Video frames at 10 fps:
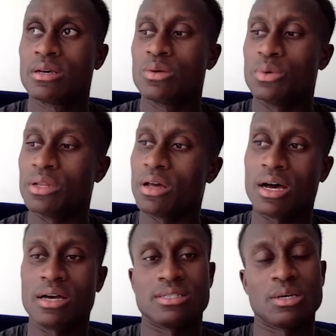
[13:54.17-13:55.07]
we
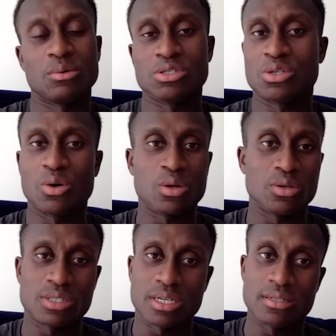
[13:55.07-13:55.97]
lost. Like, we were so
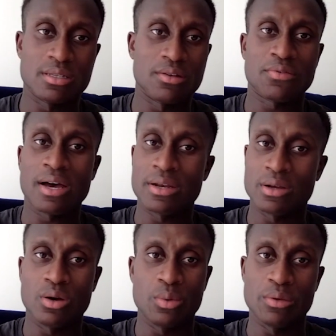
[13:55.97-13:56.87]
close again to the
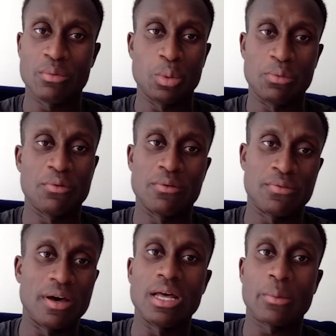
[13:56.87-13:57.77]
final. We
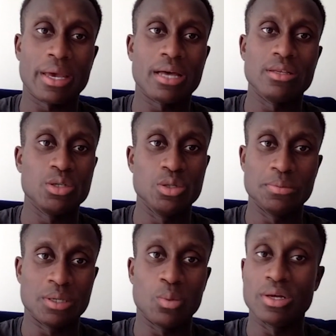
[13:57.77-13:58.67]
felt like we had the
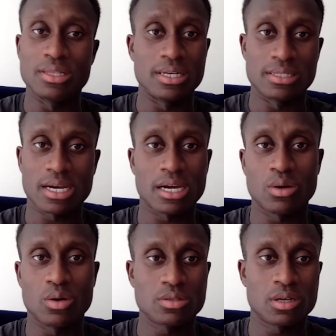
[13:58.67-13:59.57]
group to win the entire
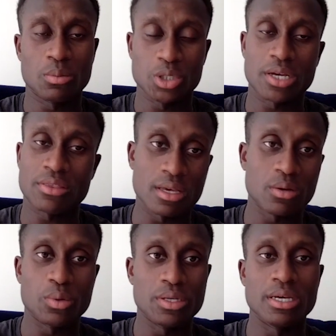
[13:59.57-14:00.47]
Gold Cup, which I
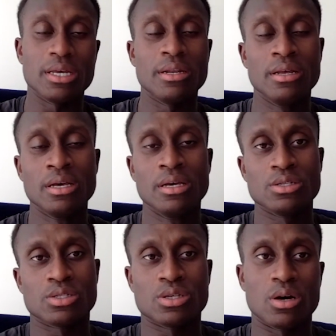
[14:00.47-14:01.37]
think we did.
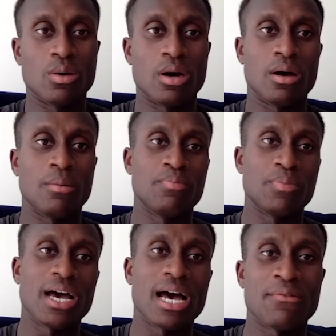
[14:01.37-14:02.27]
So
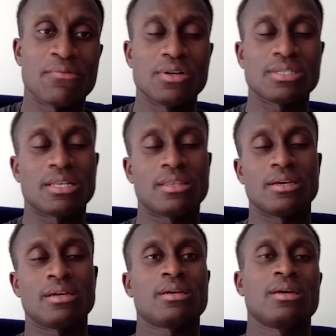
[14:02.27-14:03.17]
yeah, at first, I
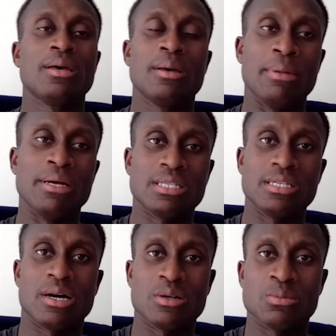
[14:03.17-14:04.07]
think
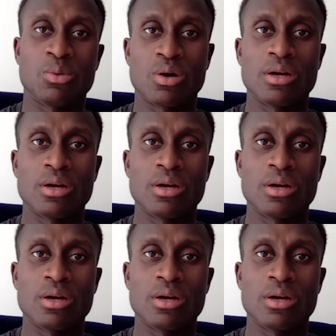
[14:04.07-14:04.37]
mentally I was more